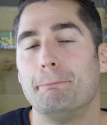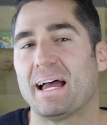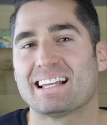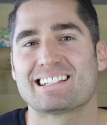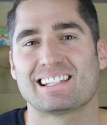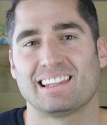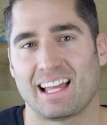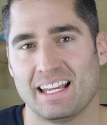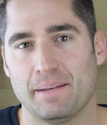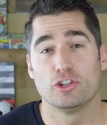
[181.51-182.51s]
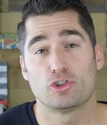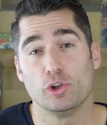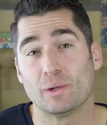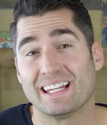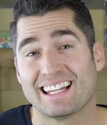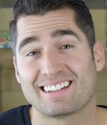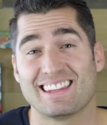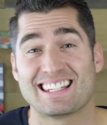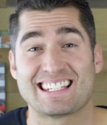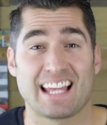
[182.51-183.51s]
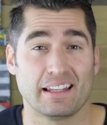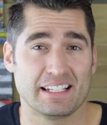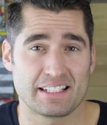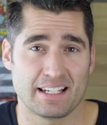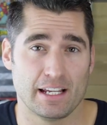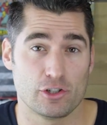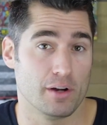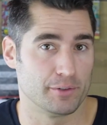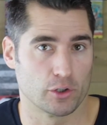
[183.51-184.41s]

best light so you can get to the selling stage of your